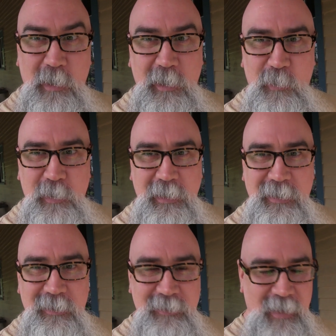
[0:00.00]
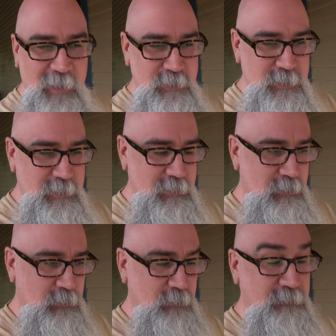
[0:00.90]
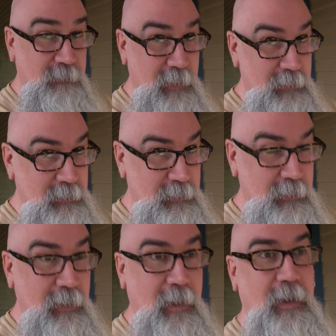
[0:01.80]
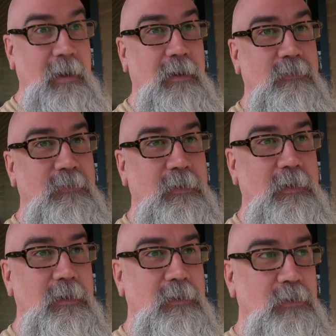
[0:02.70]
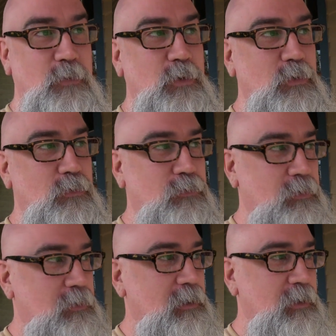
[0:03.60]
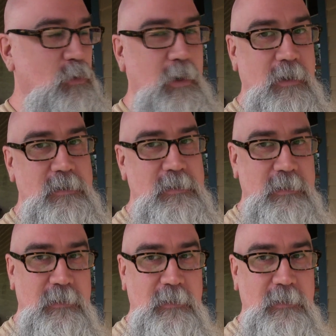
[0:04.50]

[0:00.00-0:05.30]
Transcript: work going again on the house. Finally have the roof in the works.